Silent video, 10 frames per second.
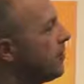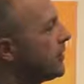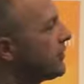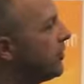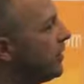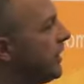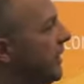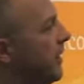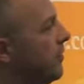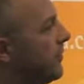But
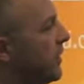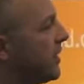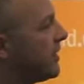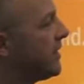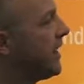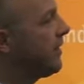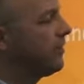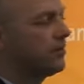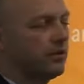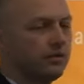certainly you can see how
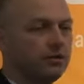the